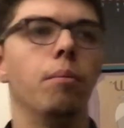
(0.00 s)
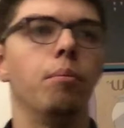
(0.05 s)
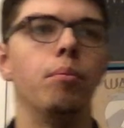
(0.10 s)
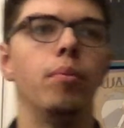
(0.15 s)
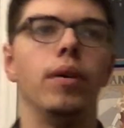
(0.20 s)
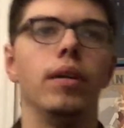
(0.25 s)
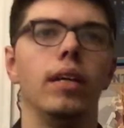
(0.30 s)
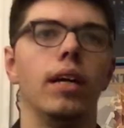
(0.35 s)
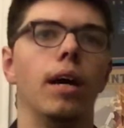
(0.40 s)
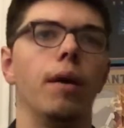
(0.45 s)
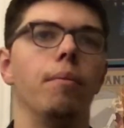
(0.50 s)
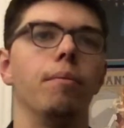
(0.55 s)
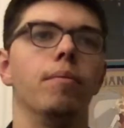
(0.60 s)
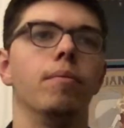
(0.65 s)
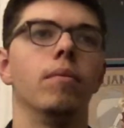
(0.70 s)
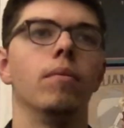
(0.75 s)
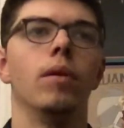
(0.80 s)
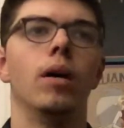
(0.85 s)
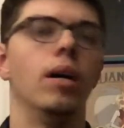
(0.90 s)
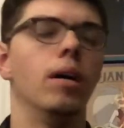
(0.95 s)
But, yeah.
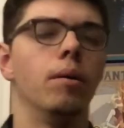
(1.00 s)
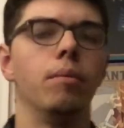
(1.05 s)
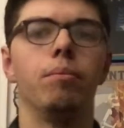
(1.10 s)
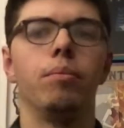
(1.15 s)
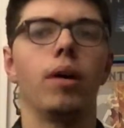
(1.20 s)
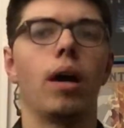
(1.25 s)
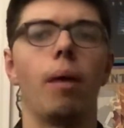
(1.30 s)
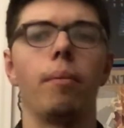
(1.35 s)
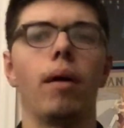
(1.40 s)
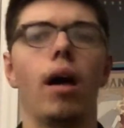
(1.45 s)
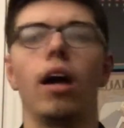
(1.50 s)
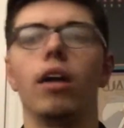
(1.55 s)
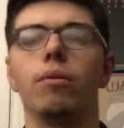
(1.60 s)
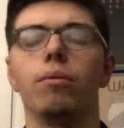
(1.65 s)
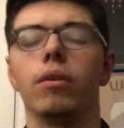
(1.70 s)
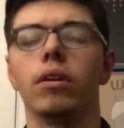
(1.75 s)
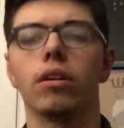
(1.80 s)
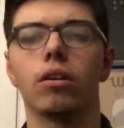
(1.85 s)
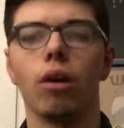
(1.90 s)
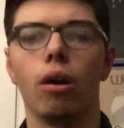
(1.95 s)
But I don't
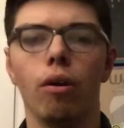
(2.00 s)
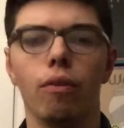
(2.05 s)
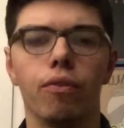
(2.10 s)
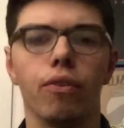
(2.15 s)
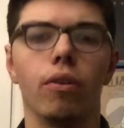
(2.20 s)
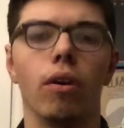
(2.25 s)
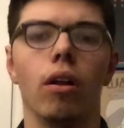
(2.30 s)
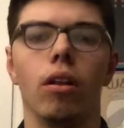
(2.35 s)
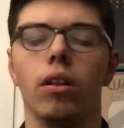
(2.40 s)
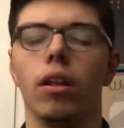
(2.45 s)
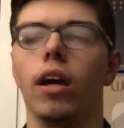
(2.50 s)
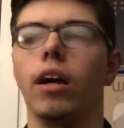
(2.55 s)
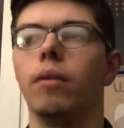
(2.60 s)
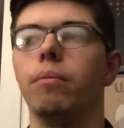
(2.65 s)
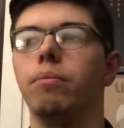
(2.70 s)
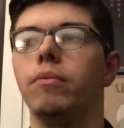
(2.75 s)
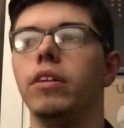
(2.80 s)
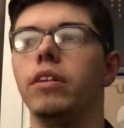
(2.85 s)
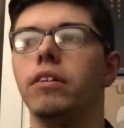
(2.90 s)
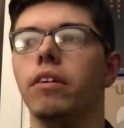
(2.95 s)
want to go over a lot
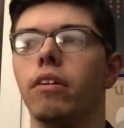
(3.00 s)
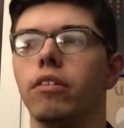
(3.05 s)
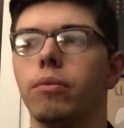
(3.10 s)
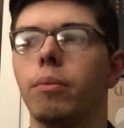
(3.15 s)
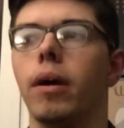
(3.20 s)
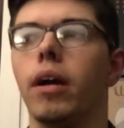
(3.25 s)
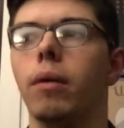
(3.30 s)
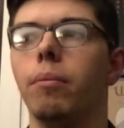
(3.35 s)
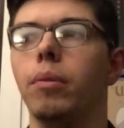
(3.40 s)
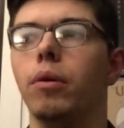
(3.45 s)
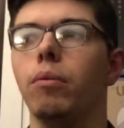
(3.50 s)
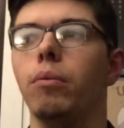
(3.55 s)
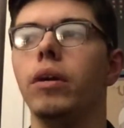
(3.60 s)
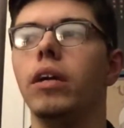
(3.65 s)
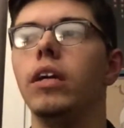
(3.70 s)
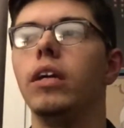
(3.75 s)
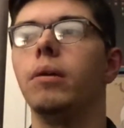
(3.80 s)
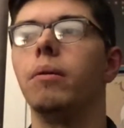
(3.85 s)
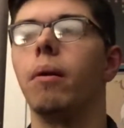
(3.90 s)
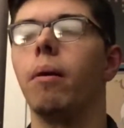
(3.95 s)
of details about it, but
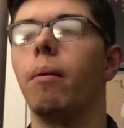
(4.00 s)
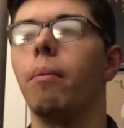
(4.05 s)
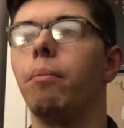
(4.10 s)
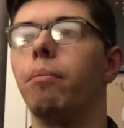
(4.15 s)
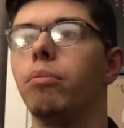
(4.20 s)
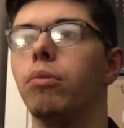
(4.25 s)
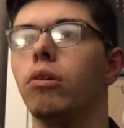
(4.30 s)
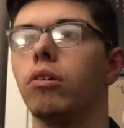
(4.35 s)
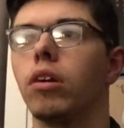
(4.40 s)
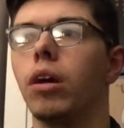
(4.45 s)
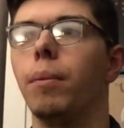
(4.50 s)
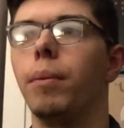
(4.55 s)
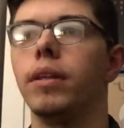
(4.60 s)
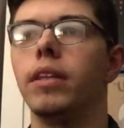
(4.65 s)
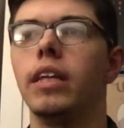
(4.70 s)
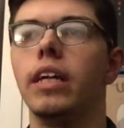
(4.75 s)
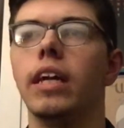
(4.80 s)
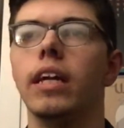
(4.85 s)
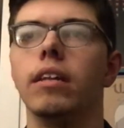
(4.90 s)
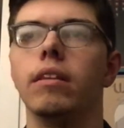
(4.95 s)
we broke up at
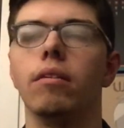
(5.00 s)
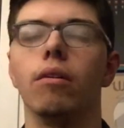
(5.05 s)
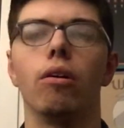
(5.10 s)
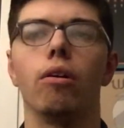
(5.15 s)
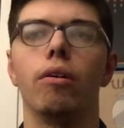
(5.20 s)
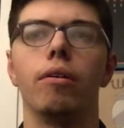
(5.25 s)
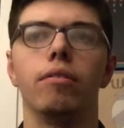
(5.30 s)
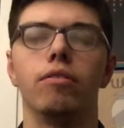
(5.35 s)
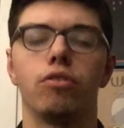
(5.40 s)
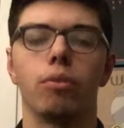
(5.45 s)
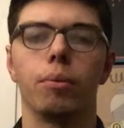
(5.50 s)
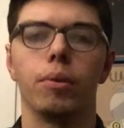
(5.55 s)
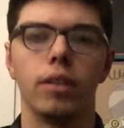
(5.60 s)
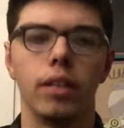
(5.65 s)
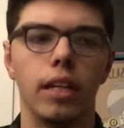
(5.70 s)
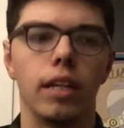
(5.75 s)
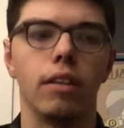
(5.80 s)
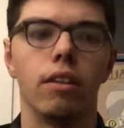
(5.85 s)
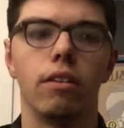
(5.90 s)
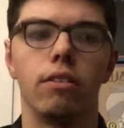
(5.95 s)
the end, or somewhere at
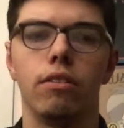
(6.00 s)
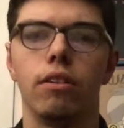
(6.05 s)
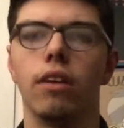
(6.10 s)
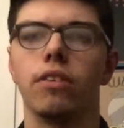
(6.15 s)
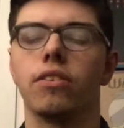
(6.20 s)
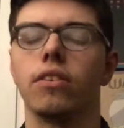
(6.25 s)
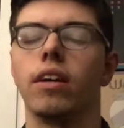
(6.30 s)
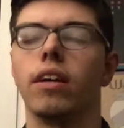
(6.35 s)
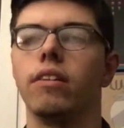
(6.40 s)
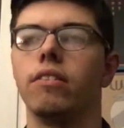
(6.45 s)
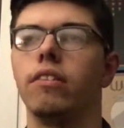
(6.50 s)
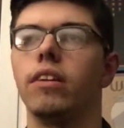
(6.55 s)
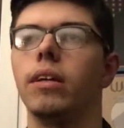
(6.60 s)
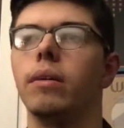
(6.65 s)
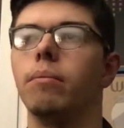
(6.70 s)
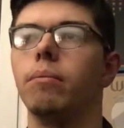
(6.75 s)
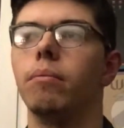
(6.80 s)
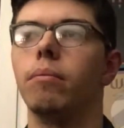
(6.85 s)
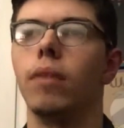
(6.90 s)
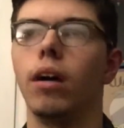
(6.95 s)
the end of
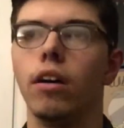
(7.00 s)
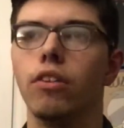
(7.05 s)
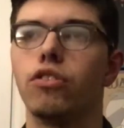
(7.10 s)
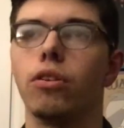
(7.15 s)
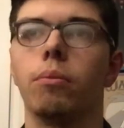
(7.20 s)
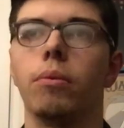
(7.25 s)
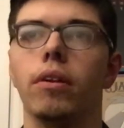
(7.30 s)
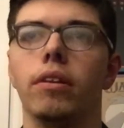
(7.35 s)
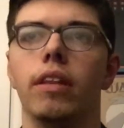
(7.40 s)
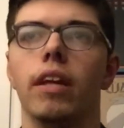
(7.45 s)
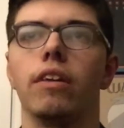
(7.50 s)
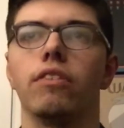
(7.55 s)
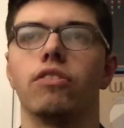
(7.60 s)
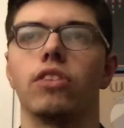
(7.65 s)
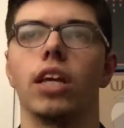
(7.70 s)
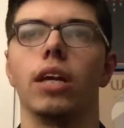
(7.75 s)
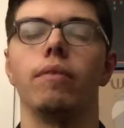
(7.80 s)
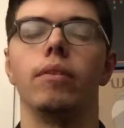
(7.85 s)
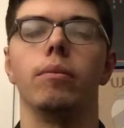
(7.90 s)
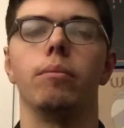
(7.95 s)
2019, somewhere at
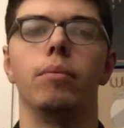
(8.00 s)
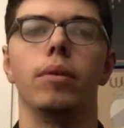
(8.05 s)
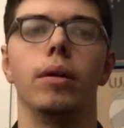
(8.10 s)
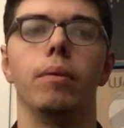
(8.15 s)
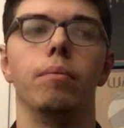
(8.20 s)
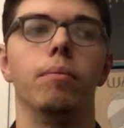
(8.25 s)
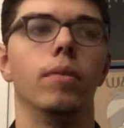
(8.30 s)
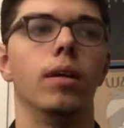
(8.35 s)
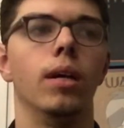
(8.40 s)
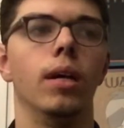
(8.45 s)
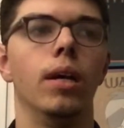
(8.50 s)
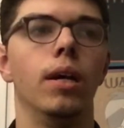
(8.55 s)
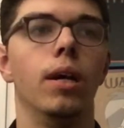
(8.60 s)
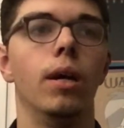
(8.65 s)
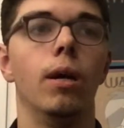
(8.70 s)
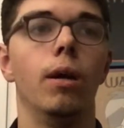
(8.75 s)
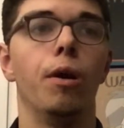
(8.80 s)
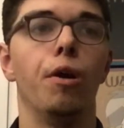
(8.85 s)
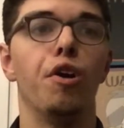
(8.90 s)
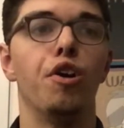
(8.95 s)
Thanksgiving,
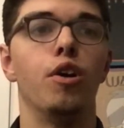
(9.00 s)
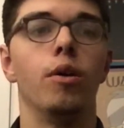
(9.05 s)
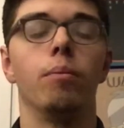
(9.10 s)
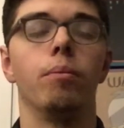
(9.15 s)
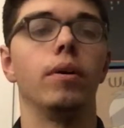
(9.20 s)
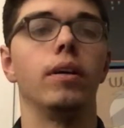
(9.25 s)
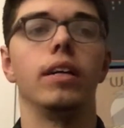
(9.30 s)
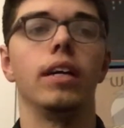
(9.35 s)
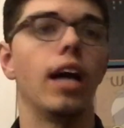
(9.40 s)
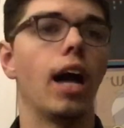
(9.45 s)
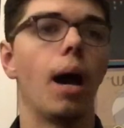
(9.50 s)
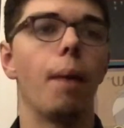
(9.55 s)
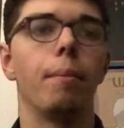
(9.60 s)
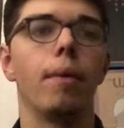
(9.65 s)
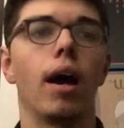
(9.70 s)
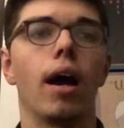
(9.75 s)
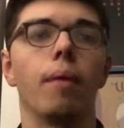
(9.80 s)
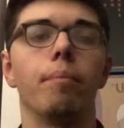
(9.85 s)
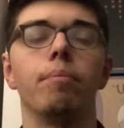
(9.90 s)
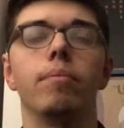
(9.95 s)
but
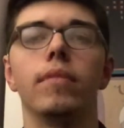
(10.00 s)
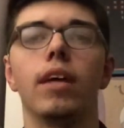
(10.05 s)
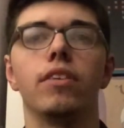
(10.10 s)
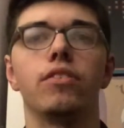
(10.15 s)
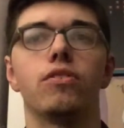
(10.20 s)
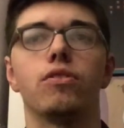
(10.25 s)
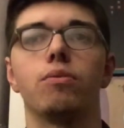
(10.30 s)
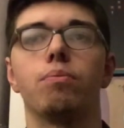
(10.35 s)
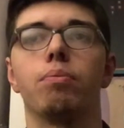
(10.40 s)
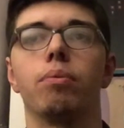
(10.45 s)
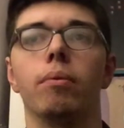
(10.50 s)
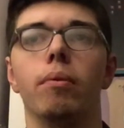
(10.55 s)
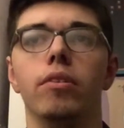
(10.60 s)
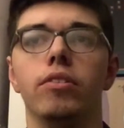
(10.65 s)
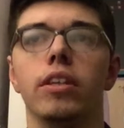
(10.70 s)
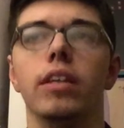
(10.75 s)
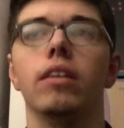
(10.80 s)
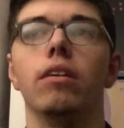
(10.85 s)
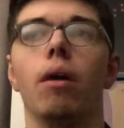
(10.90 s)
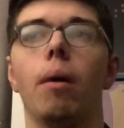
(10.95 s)
yeah, that's pretty
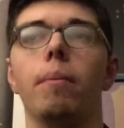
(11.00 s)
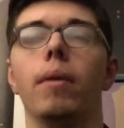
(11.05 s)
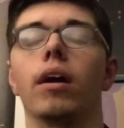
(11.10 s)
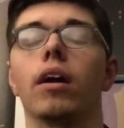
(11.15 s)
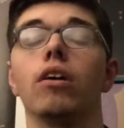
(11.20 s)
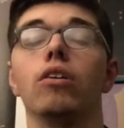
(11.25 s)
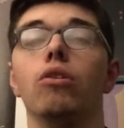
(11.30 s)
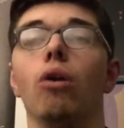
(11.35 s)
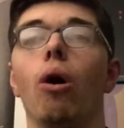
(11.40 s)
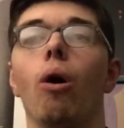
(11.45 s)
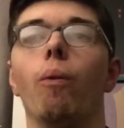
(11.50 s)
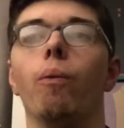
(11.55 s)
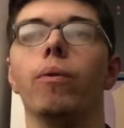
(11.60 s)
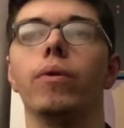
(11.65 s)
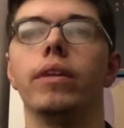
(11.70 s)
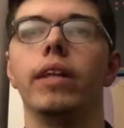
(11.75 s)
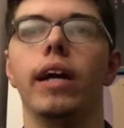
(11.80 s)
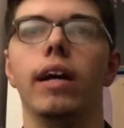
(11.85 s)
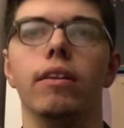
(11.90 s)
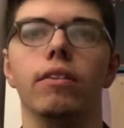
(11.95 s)
much it, though. I'm not going to go
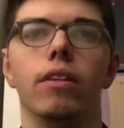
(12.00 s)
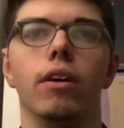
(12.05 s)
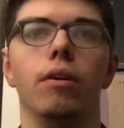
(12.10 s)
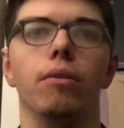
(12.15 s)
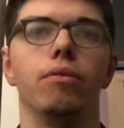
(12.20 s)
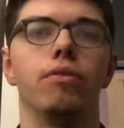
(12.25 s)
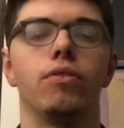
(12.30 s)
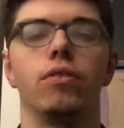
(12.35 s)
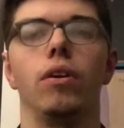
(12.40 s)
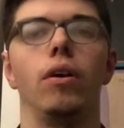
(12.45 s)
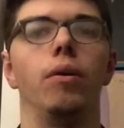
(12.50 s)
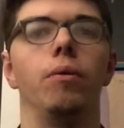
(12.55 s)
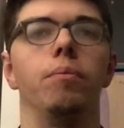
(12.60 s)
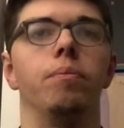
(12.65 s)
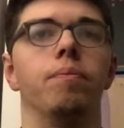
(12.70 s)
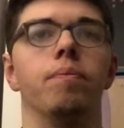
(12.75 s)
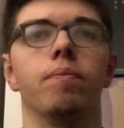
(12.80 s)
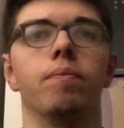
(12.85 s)
over that, though, so.